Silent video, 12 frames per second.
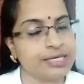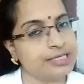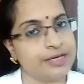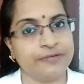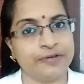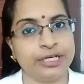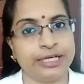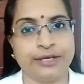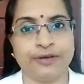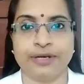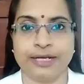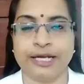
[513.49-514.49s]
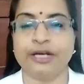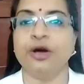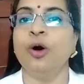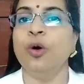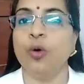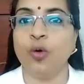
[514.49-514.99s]
definitely you will get
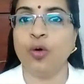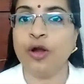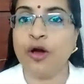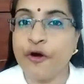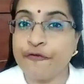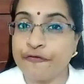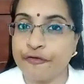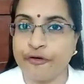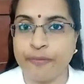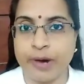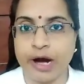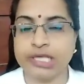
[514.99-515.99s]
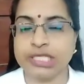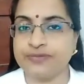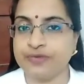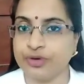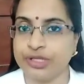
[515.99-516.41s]
whole 4 marks for